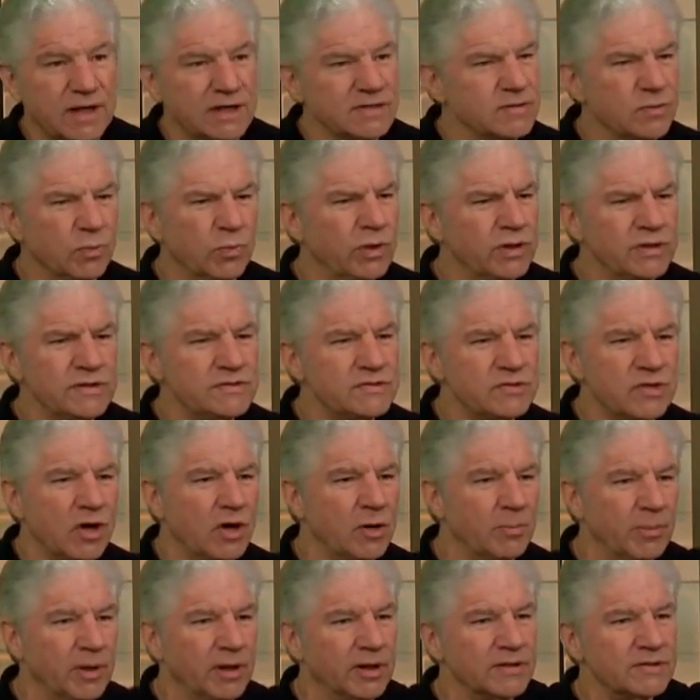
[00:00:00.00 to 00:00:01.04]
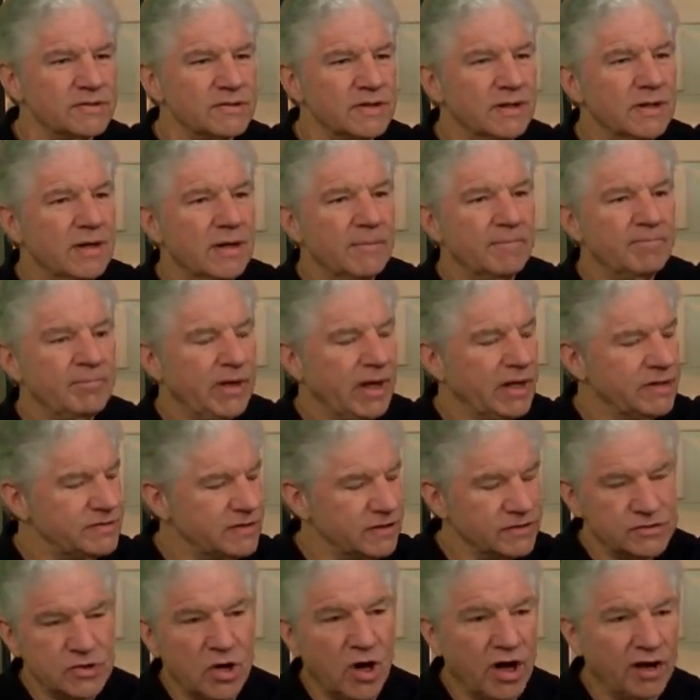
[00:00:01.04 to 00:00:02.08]
I said, what is Starbucks? He
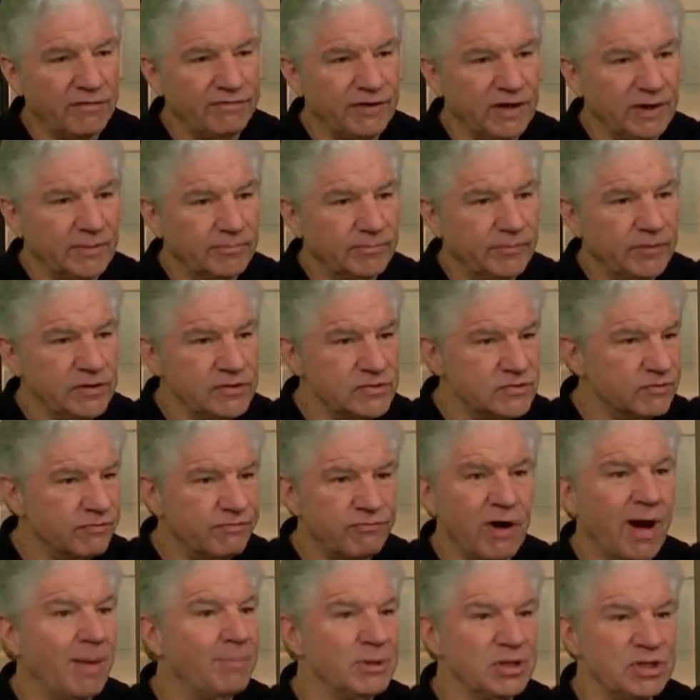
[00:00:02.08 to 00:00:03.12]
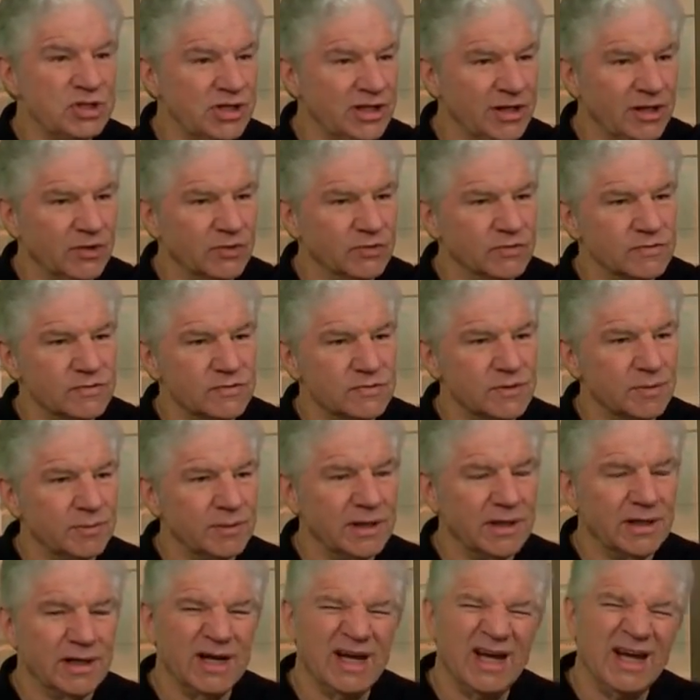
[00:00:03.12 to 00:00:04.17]
says, coffee. These are frappuccinos or
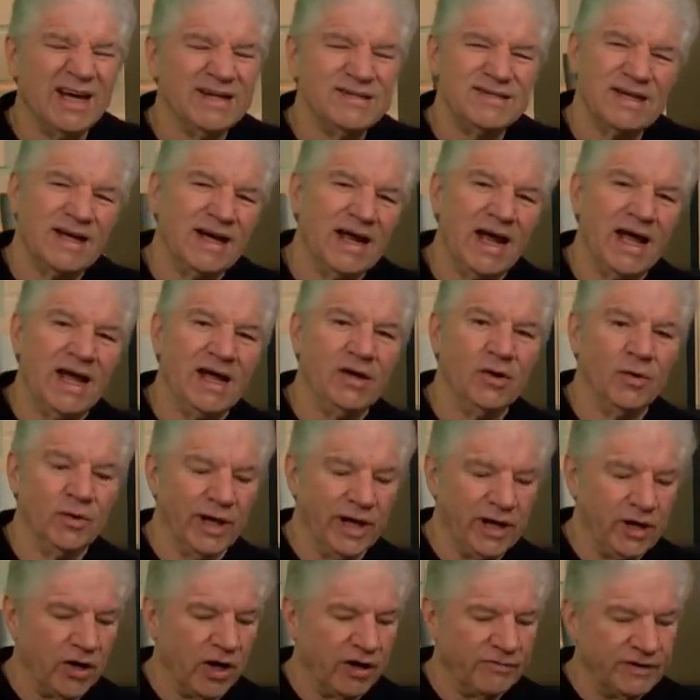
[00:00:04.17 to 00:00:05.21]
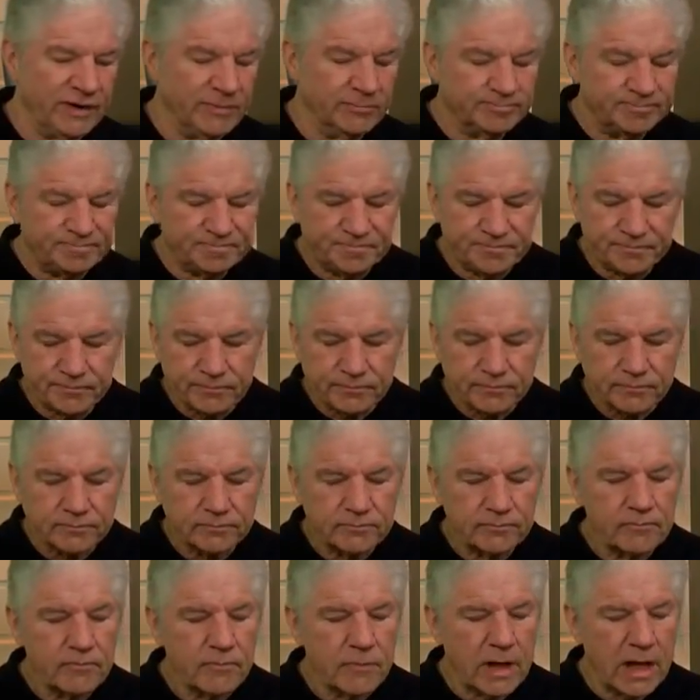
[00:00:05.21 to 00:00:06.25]
something. And I said, I don't like coffee.
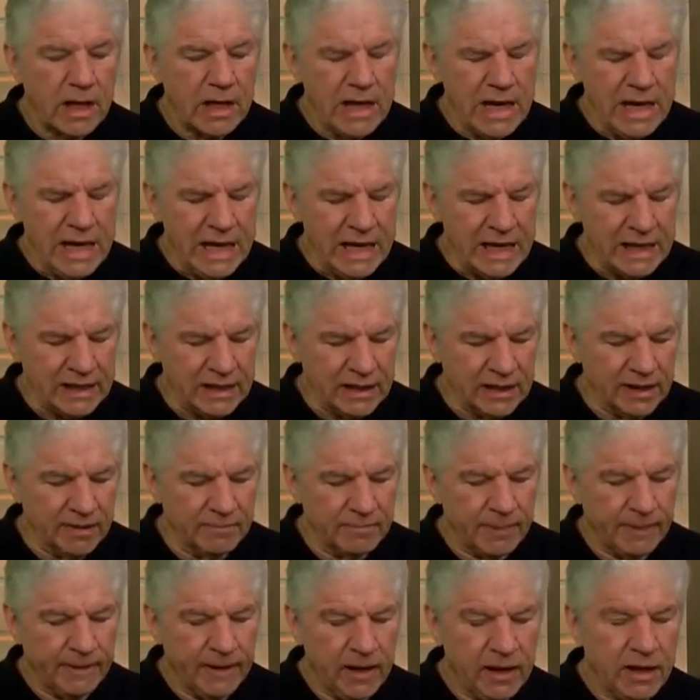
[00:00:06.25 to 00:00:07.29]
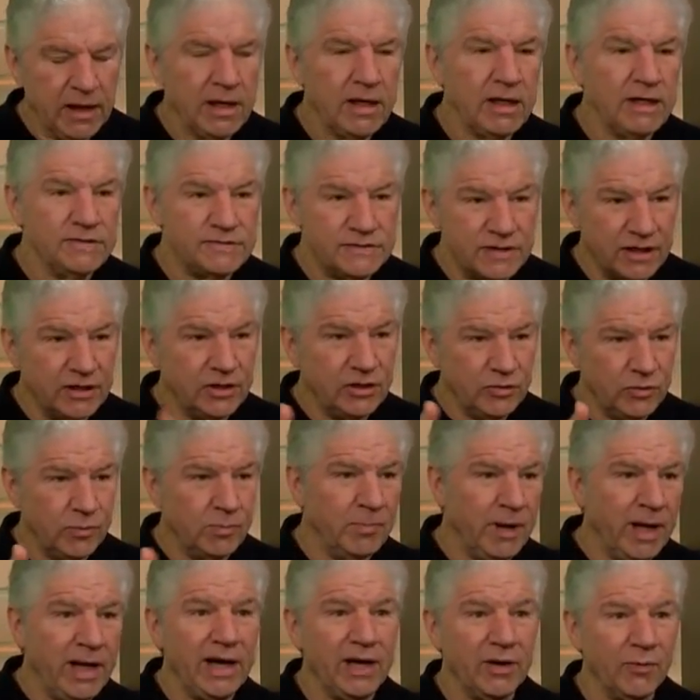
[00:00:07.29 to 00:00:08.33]
And uh, he said, you
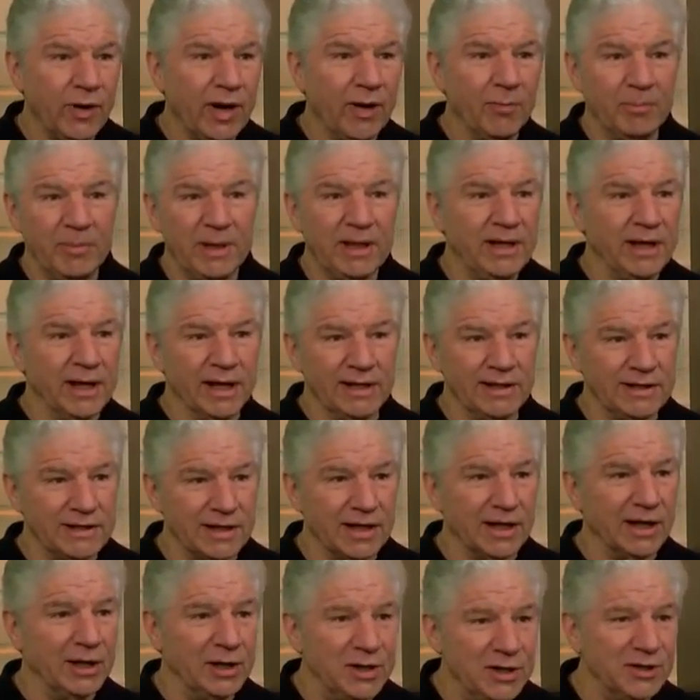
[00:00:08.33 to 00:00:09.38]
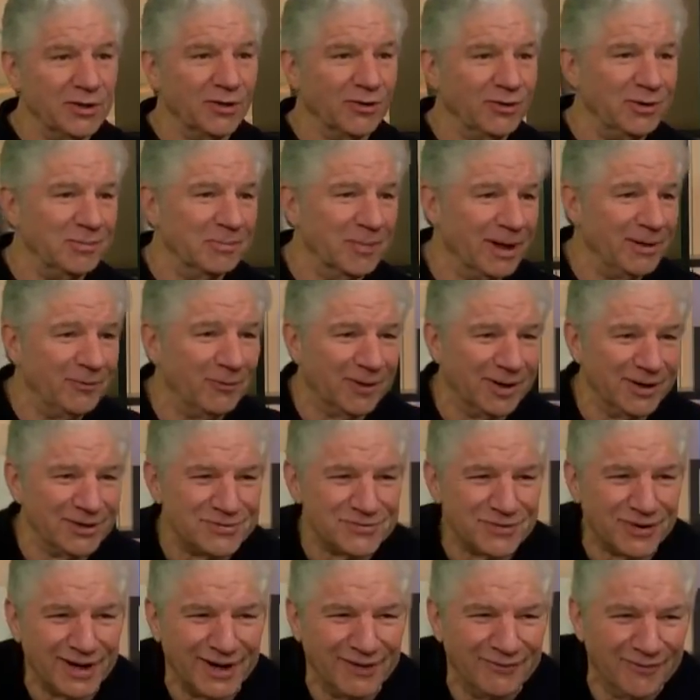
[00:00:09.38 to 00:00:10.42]
may around midnight tonight. You know, you might want to
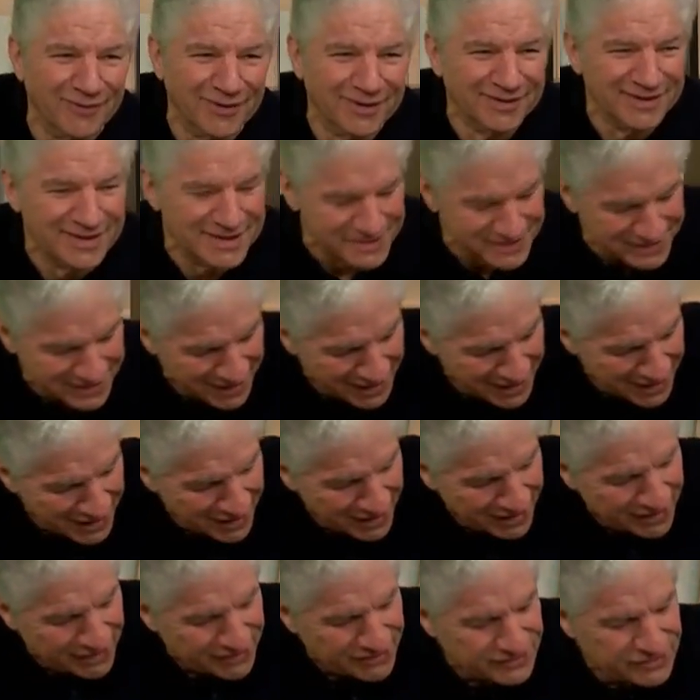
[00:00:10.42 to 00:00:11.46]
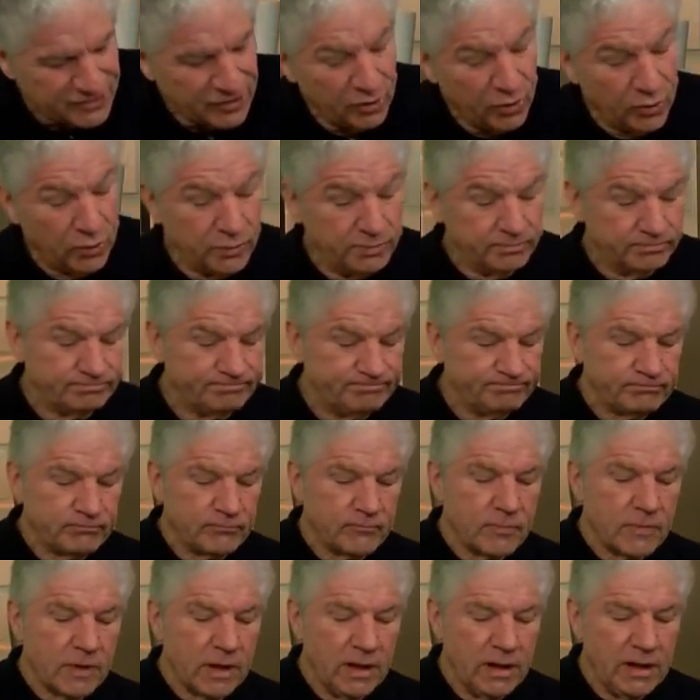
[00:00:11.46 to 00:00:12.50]
try one of these. So
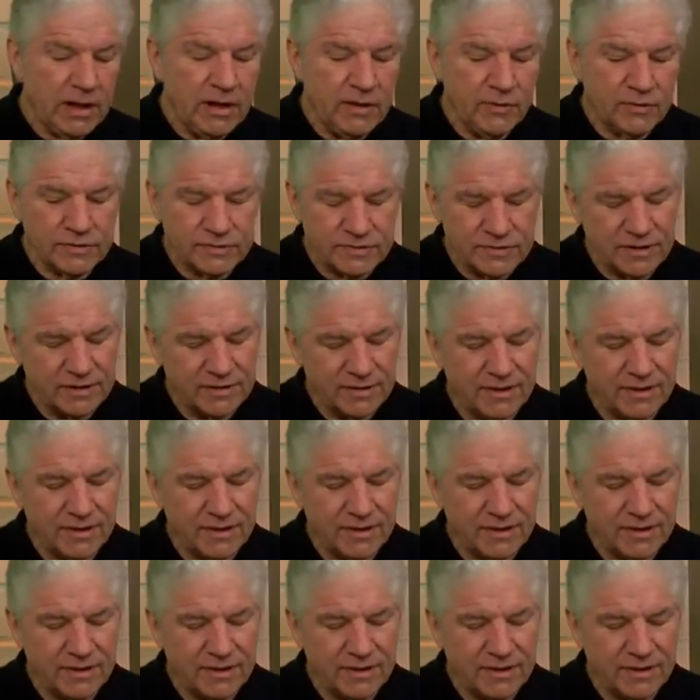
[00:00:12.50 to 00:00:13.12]
he was,